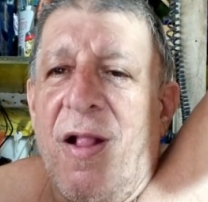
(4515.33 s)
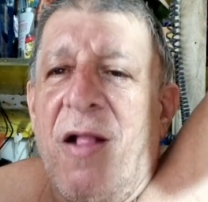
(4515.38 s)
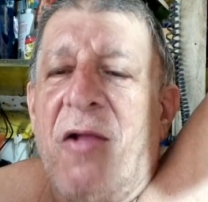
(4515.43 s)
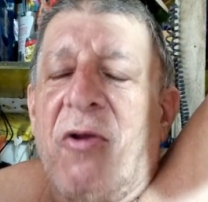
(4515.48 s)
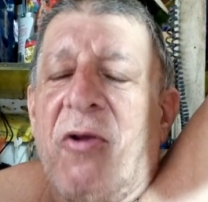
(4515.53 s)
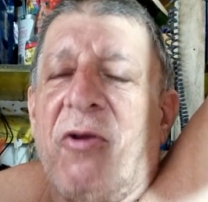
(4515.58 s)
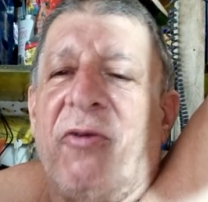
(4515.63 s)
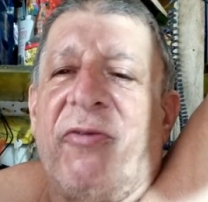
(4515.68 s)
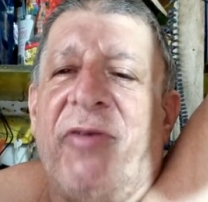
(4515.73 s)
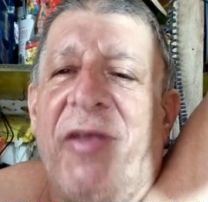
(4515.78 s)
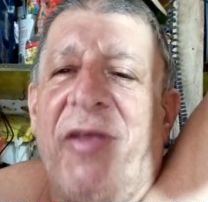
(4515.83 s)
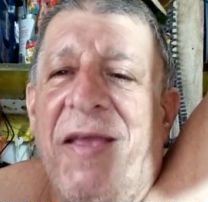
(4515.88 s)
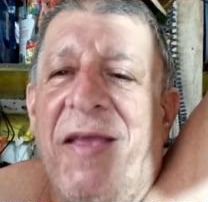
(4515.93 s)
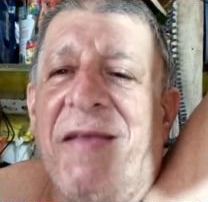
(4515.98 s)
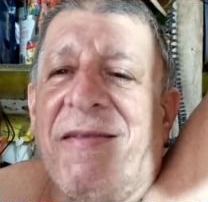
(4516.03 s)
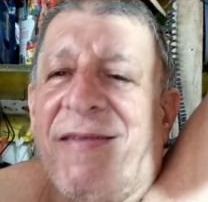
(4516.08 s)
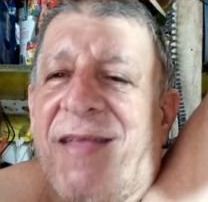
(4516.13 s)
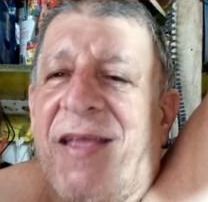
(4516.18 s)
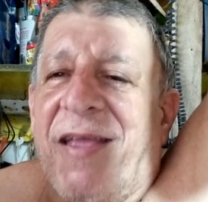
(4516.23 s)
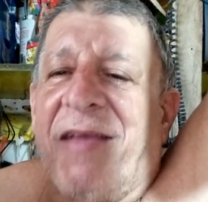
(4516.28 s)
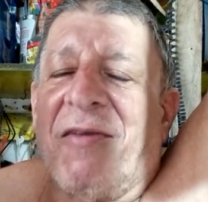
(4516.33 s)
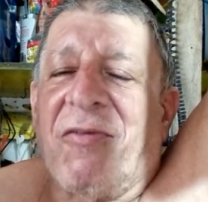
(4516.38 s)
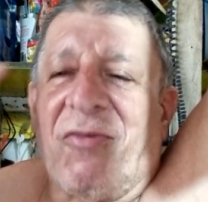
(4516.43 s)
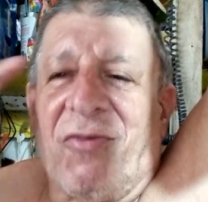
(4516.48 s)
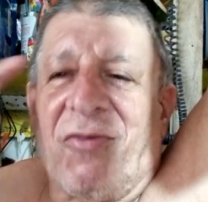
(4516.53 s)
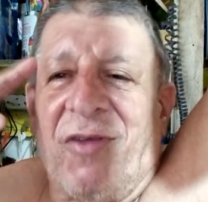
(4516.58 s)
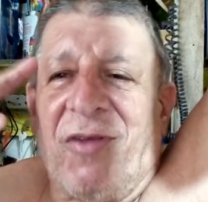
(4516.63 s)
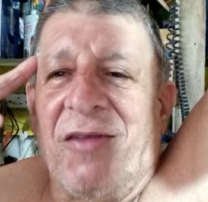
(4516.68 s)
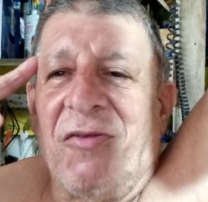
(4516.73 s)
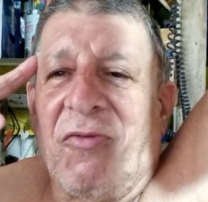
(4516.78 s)
Because he thinks
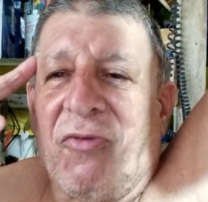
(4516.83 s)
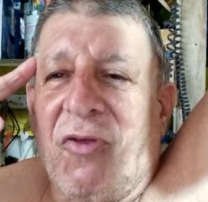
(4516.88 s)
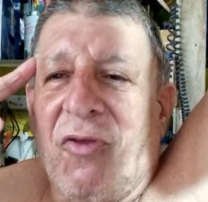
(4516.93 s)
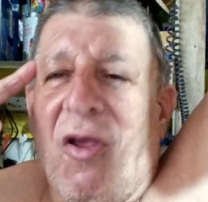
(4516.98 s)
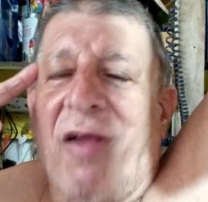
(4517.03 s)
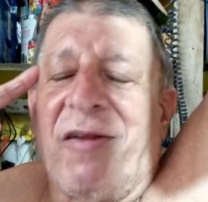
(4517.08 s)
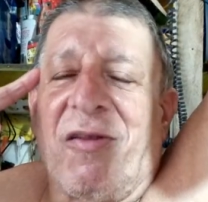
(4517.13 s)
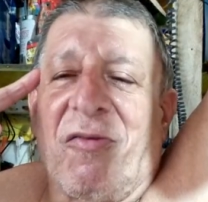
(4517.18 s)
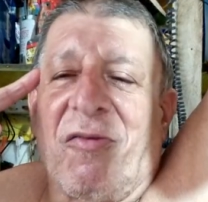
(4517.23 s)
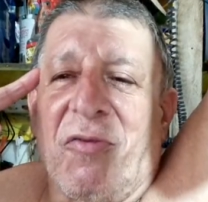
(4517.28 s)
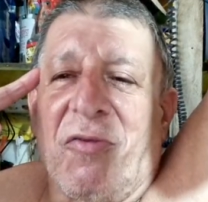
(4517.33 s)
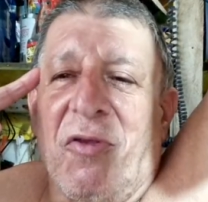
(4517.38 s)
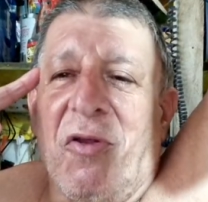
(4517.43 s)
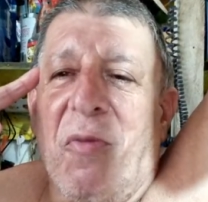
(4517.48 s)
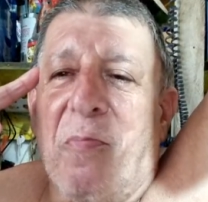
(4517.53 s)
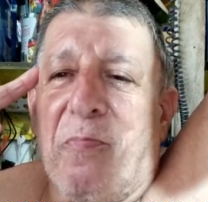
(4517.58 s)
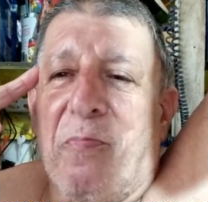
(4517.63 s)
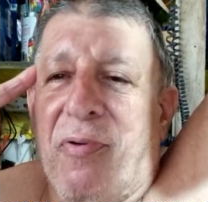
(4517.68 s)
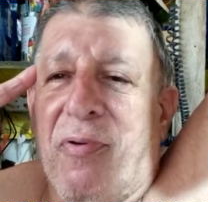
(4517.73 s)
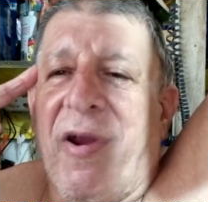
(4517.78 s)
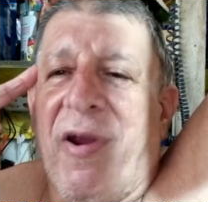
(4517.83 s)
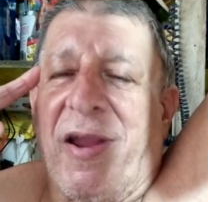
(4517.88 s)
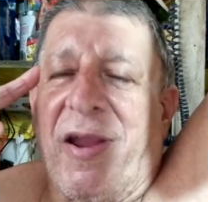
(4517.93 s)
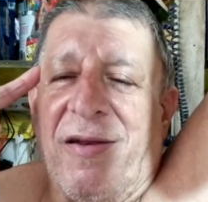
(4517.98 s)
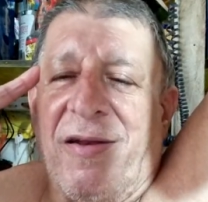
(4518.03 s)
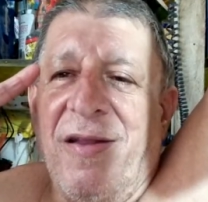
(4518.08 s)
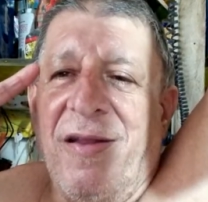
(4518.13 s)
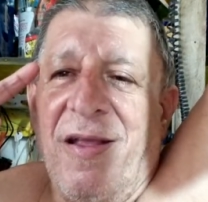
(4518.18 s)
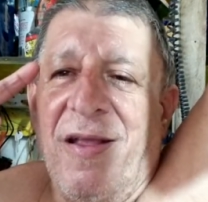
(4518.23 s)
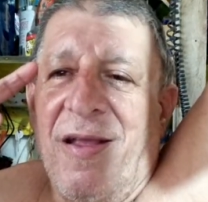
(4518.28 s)
inside his little
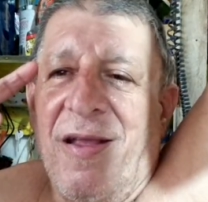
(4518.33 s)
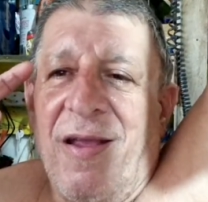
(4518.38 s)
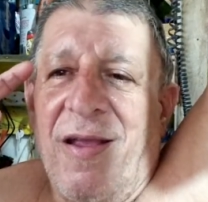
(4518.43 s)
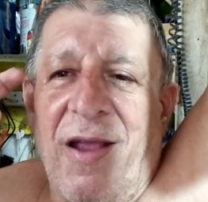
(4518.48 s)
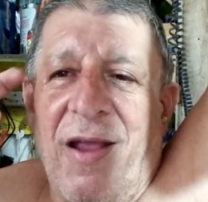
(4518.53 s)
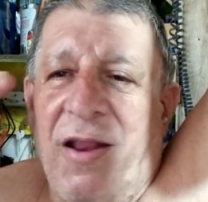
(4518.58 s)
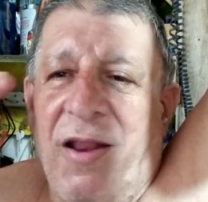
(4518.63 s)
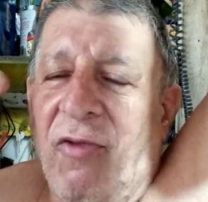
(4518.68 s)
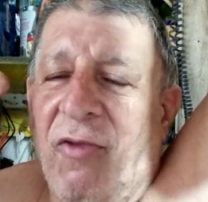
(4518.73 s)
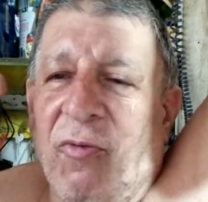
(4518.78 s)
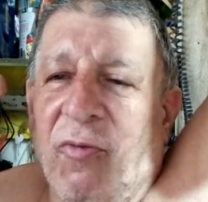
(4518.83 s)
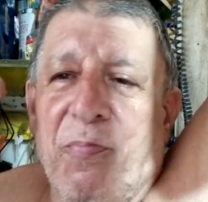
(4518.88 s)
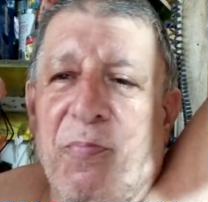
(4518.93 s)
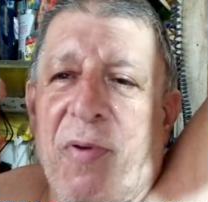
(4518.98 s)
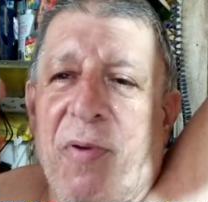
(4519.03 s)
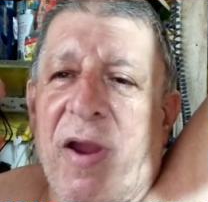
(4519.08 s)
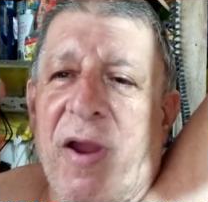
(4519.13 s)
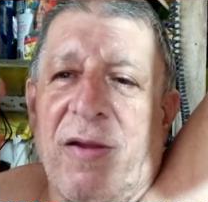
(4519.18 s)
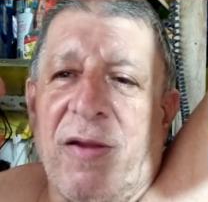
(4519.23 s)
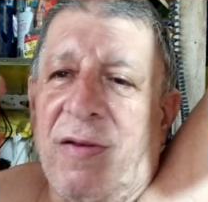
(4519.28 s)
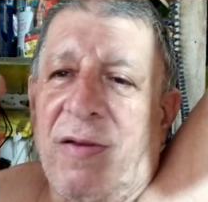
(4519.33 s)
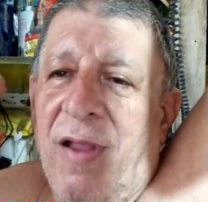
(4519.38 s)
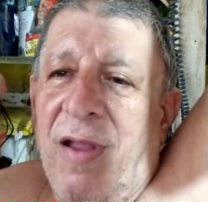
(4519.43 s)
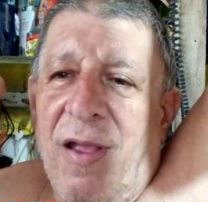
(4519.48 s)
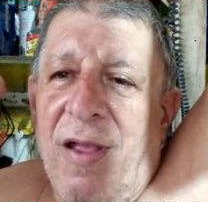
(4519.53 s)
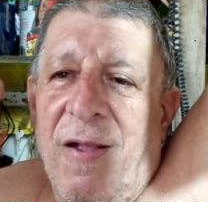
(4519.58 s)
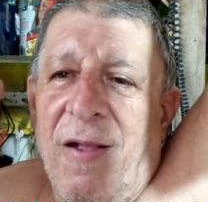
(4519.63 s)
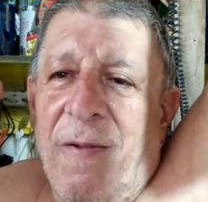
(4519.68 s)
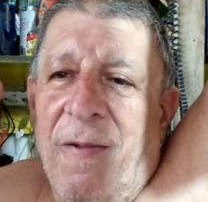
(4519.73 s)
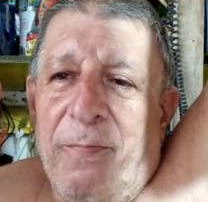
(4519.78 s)
brain, and his brain
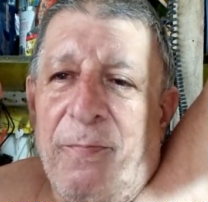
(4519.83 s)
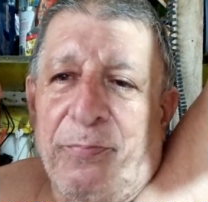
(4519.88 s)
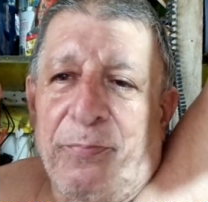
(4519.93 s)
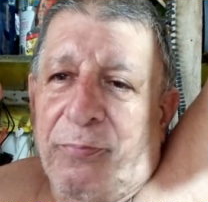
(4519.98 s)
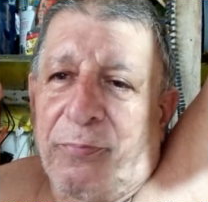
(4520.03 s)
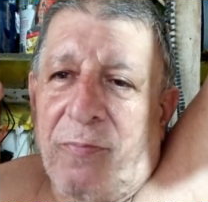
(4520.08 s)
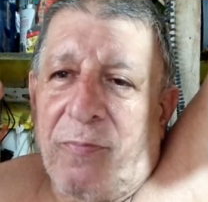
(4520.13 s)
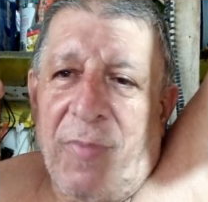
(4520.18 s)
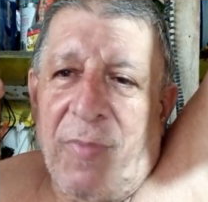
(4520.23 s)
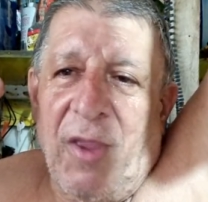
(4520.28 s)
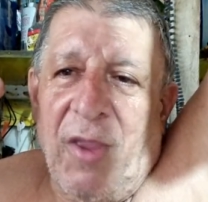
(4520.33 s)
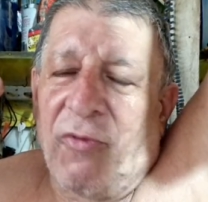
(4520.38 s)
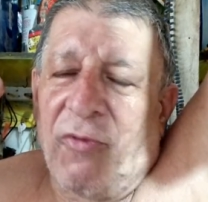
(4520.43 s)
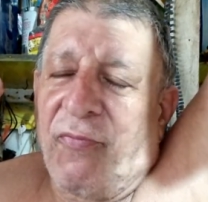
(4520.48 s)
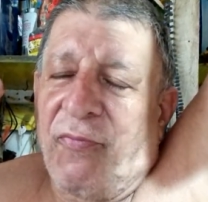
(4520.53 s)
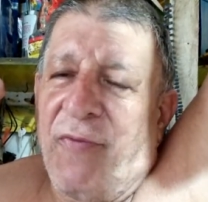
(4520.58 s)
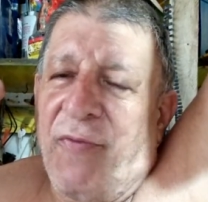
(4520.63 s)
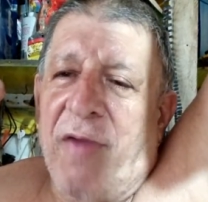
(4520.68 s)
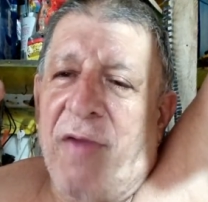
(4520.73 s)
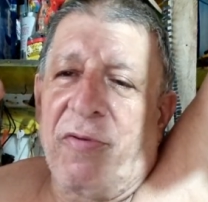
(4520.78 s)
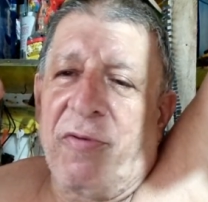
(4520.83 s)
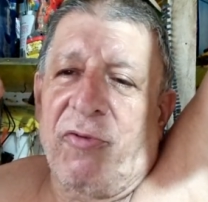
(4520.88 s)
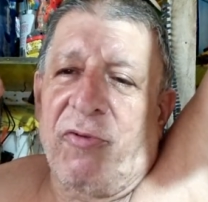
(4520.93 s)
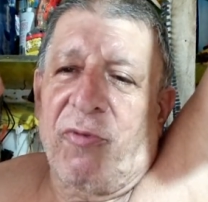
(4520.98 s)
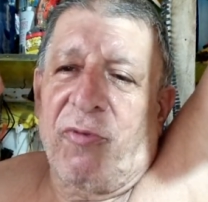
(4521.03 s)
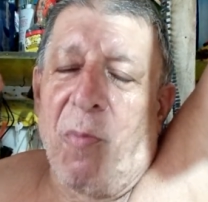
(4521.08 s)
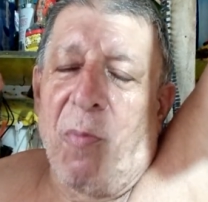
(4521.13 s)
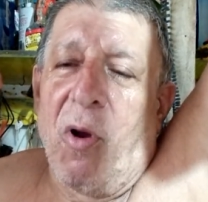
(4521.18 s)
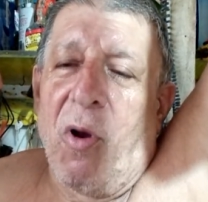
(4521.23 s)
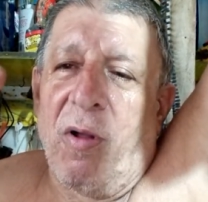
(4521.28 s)
is very
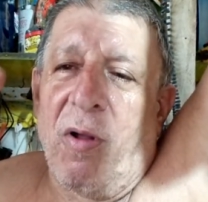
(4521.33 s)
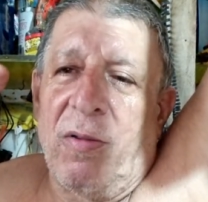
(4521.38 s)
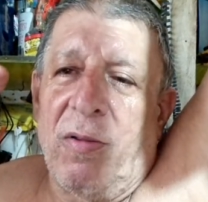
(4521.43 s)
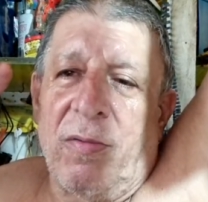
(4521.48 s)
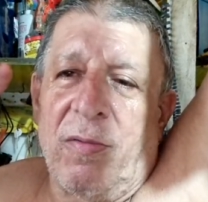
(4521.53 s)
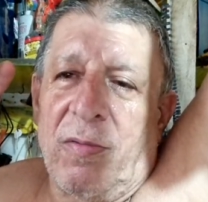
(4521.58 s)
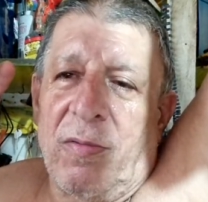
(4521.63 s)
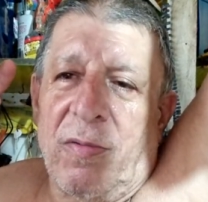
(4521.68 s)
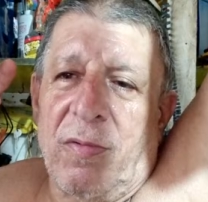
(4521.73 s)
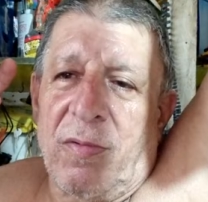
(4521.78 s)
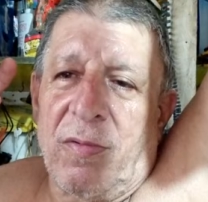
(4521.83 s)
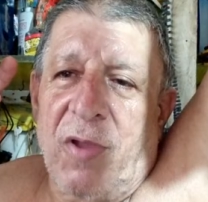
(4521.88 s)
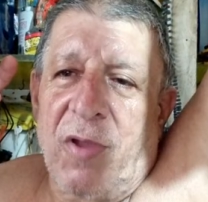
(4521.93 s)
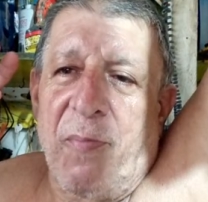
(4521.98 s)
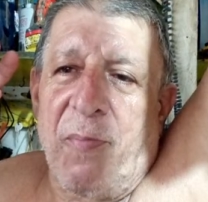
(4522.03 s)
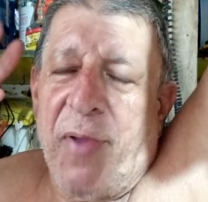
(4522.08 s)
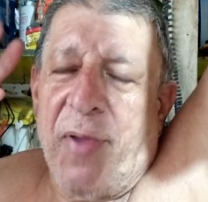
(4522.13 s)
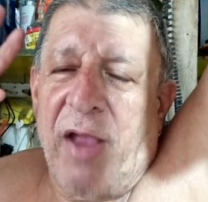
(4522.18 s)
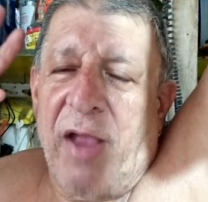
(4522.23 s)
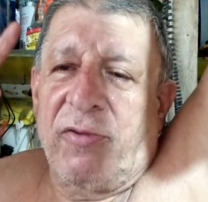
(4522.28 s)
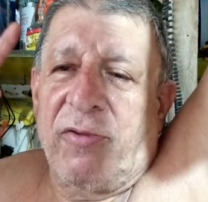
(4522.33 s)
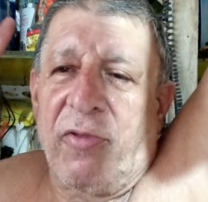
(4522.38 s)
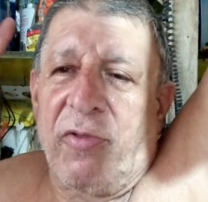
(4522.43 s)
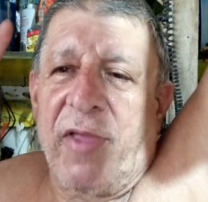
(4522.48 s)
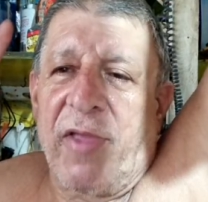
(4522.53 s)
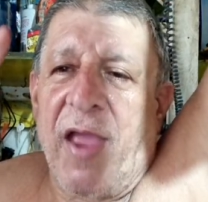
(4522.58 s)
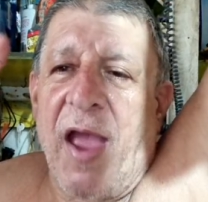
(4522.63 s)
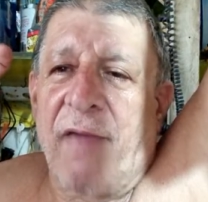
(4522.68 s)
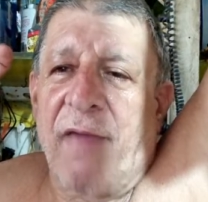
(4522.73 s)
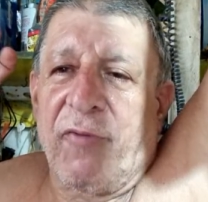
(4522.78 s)
small compared to
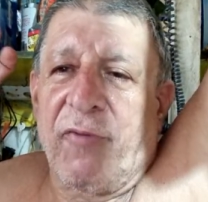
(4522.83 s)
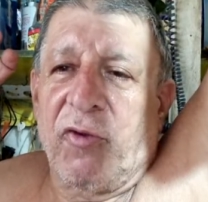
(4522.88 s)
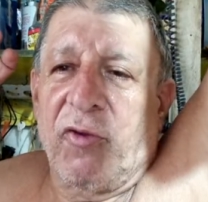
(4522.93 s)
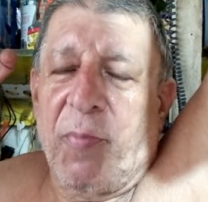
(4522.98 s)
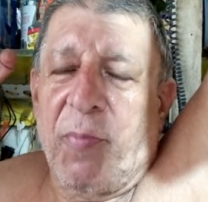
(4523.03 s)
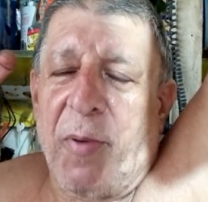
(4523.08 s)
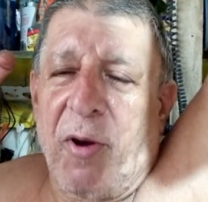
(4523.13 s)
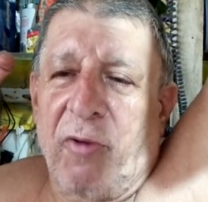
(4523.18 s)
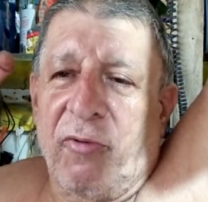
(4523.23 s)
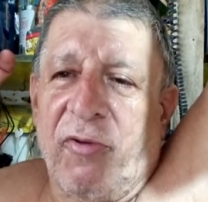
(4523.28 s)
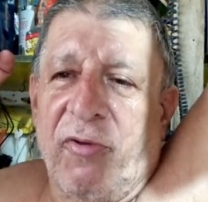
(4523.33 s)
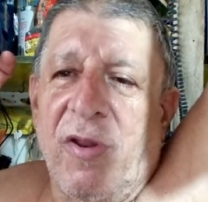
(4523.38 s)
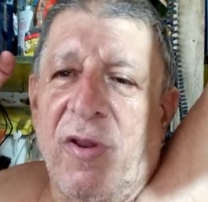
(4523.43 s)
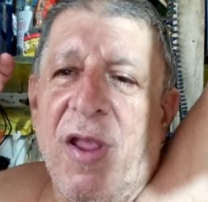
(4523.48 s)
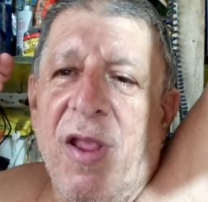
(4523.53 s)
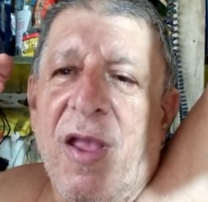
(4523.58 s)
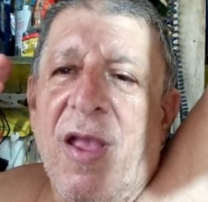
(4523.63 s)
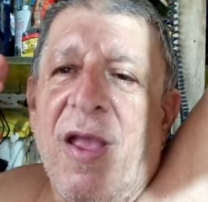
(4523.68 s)
the average person.